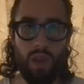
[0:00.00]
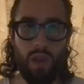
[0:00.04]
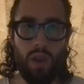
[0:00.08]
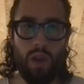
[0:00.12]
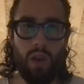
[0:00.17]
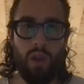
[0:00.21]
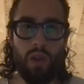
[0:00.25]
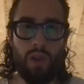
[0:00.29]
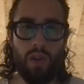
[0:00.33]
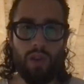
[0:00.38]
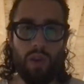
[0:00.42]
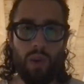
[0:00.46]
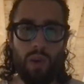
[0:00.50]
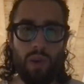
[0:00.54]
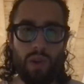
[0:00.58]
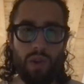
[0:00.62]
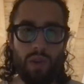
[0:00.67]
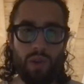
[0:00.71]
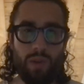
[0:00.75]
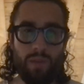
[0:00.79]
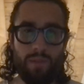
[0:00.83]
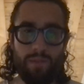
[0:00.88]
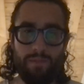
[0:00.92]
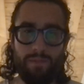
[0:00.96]
So I want
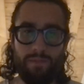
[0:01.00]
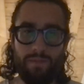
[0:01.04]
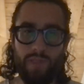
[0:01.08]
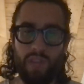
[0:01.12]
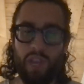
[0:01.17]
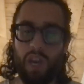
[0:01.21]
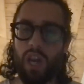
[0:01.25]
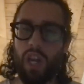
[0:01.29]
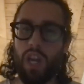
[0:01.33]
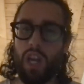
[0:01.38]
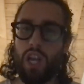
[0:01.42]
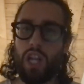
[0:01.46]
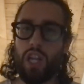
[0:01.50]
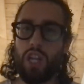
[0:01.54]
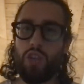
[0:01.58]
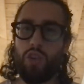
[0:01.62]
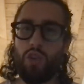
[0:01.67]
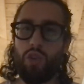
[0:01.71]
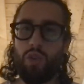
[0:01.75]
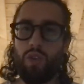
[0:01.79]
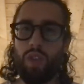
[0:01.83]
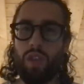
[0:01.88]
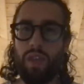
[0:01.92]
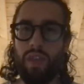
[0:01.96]
to
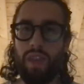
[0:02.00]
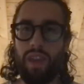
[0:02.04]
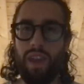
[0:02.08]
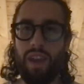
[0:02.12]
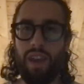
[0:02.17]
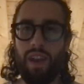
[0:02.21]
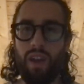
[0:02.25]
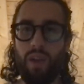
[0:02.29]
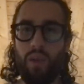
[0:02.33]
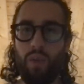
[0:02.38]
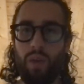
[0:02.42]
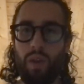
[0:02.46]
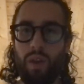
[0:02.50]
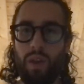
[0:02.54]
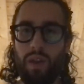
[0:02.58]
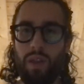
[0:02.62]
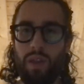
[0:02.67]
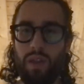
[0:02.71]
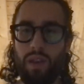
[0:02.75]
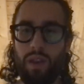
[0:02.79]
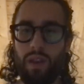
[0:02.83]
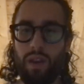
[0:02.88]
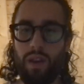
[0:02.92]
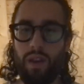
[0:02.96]
conclude there with
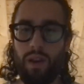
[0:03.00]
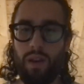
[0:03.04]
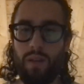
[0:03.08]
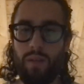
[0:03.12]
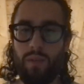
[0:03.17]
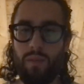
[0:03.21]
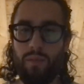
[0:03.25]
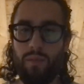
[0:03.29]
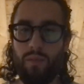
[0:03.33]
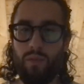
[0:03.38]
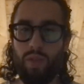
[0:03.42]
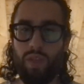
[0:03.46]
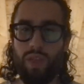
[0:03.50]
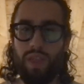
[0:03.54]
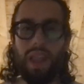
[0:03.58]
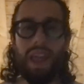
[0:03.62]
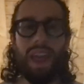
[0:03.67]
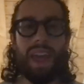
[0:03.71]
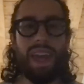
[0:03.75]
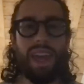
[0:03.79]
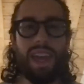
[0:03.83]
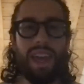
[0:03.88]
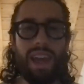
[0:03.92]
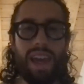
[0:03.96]

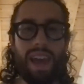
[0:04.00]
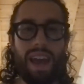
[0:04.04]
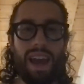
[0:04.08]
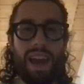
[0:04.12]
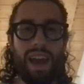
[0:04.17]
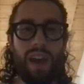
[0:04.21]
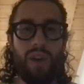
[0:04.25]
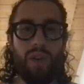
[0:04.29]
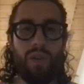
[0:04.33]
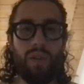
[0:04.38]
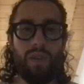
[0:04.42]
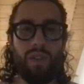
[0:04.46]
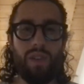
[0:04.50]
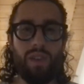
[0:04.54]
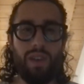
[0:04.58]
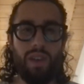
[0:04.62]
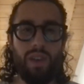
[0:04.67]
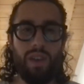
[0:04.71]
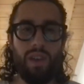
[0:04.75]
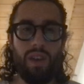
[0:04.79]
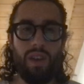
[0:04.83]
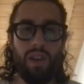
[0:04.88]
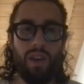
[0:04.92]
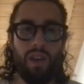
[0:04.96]
laying out
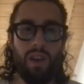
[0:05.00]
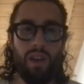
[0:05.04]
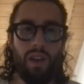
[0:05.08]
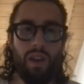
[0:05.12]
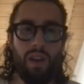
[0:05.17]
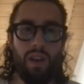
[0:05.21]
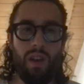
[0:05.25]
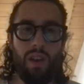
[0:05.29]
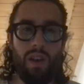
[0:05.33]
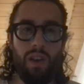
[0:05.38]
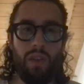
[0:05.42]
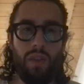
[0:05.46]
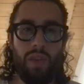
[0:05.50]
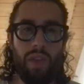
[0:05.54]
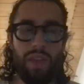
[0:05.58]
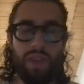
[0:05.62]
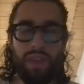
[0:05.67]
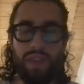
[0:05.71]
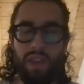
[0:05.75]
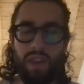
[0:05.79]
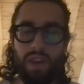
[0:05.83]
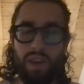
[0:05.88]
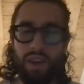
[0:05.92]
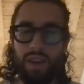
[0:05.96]
that
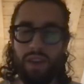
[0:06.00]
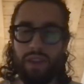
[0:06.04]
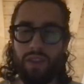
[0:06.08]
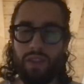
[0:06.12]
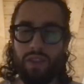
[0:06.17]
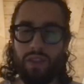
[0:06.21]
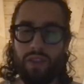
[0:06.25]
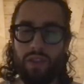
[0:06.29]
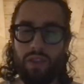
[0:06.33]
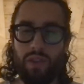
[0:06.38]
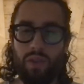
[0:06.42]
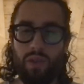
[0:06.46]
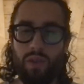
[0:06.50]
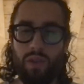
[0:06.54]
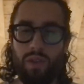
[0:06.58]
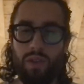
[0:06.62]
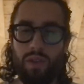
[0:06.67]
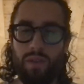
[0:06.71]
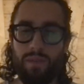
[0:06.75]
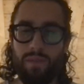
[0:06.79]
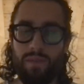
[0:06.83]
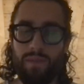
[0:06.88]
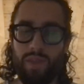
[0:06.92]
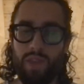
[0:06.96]
the court
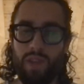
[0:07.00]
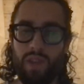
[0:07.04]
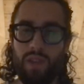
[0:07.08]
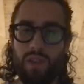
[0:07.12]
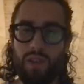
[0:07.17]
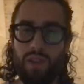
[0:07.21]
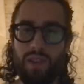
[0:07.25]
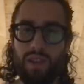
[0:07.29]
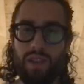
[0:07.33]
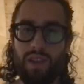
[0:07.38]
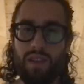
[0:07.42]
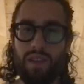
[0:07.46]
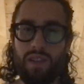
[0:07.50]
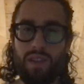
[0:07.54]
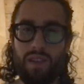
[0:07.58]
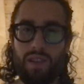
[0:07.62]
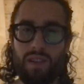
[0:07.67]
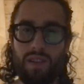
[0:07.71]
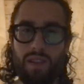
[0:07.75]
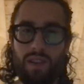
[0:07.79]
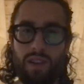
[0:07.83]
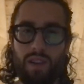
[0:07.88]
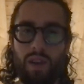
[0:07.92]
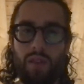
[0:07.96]
did not
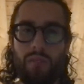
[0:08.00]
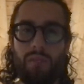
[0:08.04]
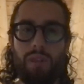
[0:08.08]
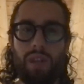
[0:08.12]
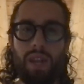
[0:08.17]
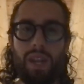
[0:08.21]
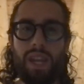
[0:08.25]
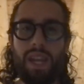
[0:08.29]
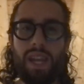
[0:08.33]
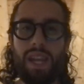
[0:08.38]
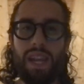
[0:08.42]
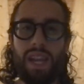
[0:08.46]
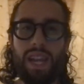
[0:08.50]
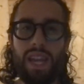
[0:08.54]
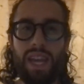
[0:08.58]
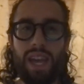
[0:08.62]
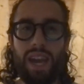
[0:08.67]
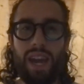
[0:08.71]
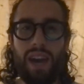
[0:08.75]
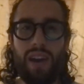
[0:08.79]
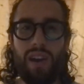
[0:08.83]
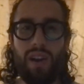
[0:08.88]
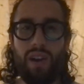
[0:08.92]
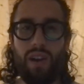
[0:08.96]
completely
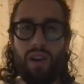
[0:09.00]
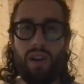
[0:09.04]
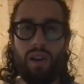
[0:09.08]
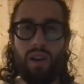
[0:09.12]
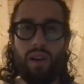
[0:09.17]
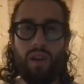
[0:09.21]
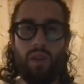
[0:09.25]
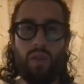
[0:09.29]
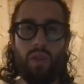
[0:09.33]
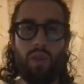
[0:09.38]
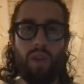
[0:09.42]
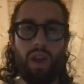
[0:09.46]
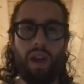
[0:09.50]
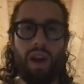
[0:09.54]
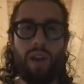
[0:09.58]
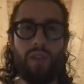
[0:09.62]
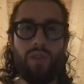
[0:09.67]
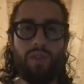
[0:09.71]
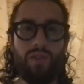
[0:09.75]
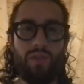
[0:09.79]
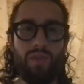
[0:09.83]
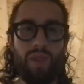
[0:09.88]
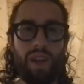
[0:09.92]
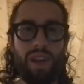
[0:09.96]
or
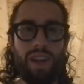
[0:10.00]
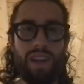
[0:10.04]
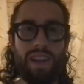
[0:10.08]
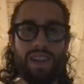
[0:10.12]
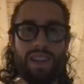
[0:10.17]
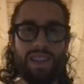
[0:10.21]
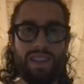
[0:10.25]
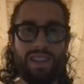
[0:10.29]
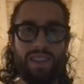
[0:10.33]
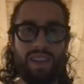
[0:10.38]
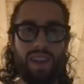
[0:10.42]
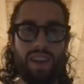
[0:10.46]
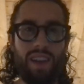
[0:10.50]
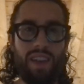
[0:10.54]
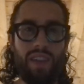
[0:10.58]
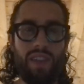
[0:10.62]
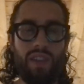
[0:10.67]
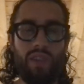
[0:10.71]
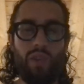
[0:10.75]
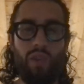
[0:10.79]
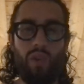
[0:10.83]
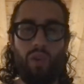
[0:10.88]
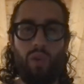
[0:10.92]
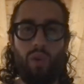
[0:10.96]
outright decide that
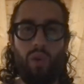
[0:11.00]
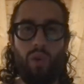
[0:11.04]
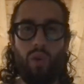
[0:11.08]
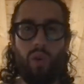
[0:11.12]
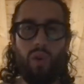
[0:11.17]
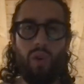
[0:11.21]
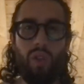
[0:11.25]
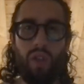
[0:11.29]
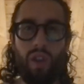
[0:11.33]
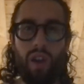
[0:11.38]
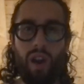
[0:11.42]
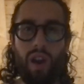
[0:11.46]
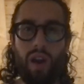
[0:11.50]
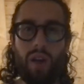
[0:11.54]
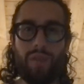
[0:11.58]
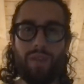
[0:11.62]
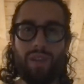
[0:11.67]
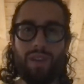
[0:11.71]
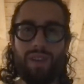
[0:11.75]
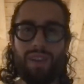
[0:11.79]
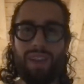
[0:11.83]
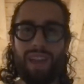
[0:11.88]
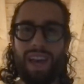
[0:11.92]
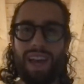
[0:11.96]
all opt-out
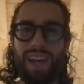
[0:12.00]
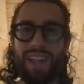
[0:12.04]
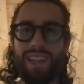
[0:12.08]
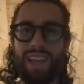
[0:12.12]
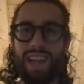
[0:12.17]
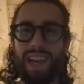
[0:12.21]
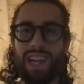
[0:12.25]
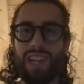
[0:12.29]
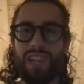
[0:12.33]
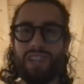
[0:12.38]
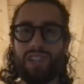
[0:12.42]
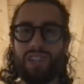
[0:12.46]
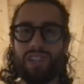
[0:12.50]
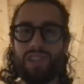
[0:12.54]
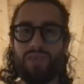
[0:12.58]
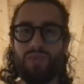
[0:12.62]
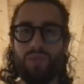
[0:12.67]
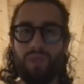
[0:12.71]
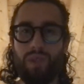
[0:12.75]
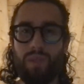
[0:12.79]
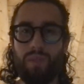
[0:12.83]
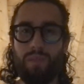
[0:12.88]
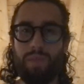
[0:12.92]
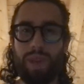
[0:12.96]
class actions were
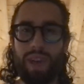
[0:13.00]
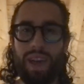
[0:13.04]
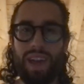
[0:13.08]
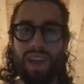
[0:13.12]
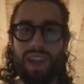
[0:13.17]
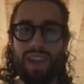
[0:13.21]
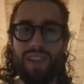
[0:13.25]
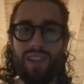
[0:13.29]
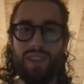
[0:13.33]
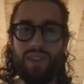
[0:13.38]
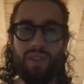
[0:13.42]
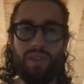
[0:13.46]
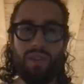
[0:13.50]
banned.